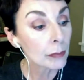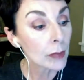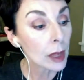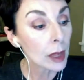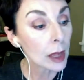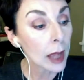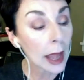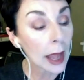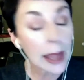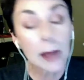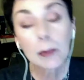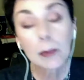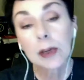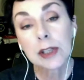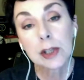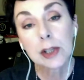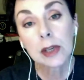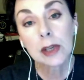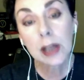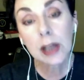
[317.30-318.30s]
And we do
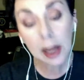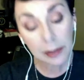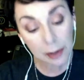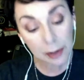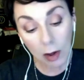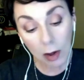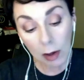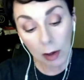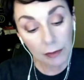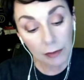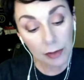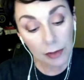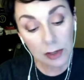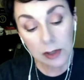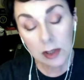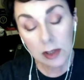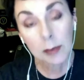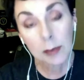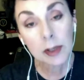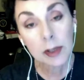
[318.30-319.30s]
it at the conference,
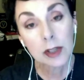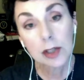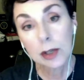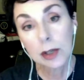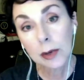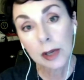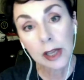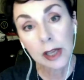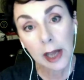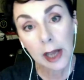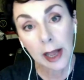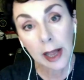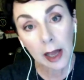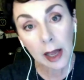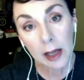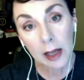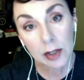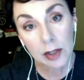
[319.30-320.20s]
and we do it at